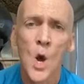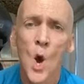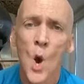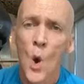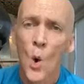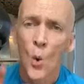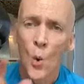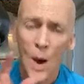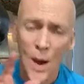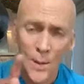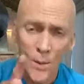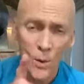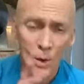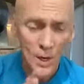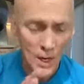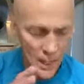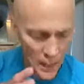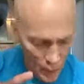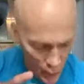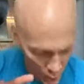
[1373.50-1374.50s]
when we're
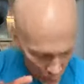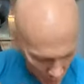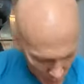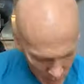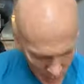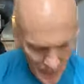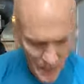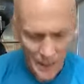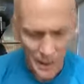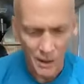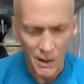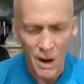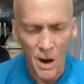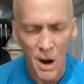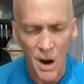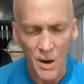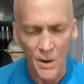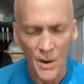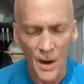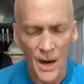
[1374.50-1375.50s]
increasing our
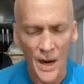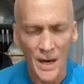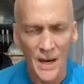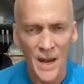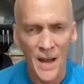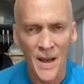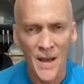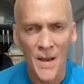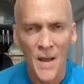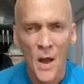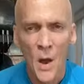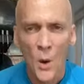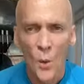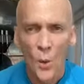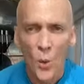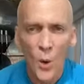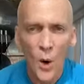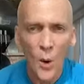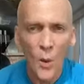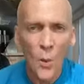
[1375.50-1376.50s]
heart rate,
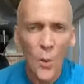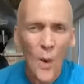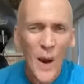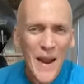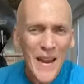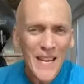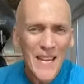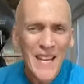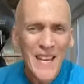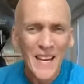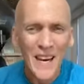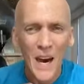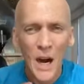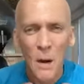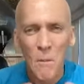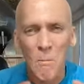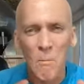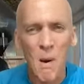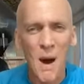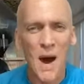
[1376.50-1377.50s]
we're waking
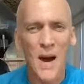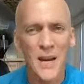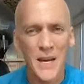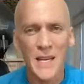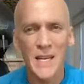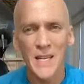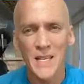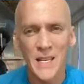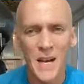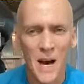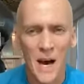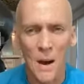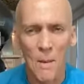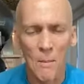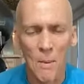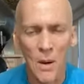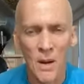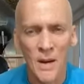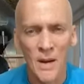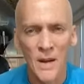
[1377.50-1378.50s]
our bodies
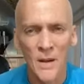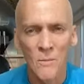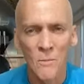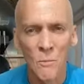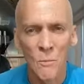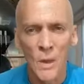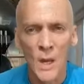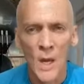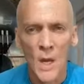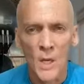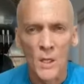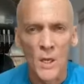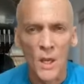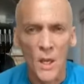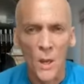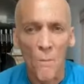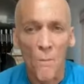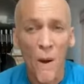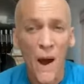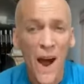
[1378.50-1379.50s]
up to
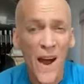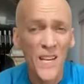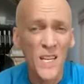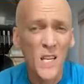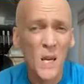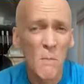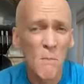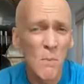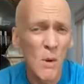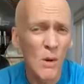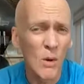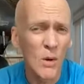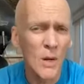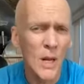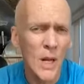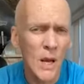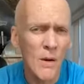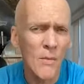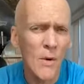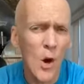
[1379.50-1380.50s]
the
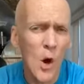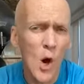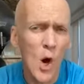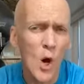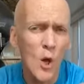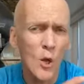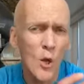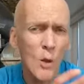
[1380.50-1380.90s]
possibility of all the